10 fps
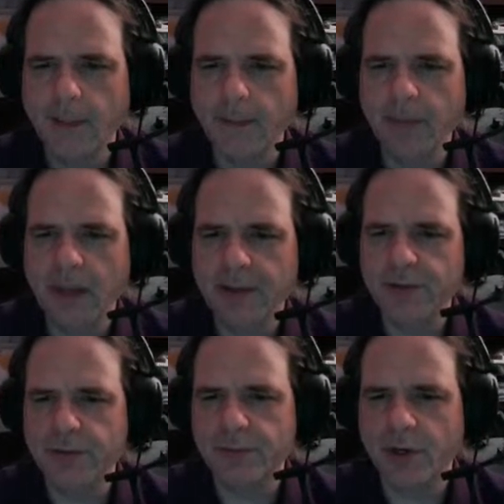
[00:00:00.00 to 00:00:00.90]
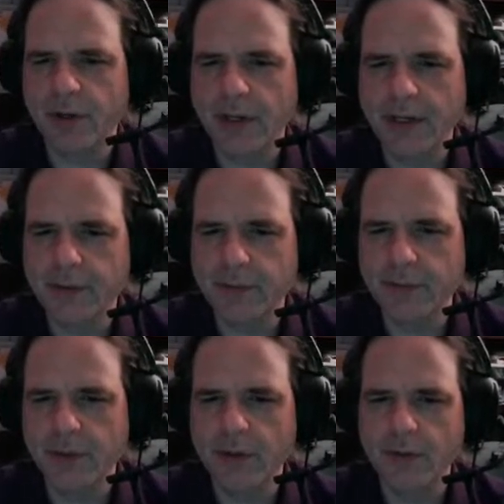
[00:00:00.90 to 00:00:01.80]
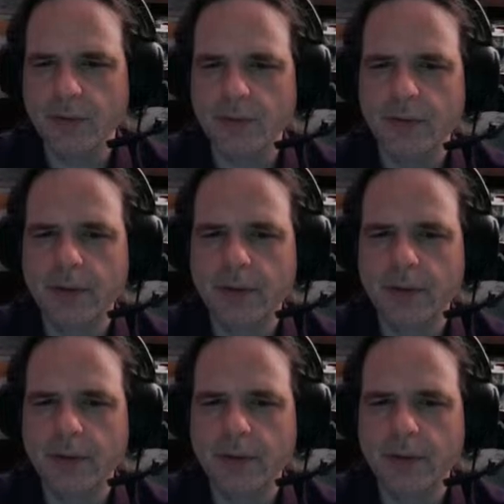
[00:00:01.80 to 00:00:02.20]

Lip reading: Maybe too small, I don't know.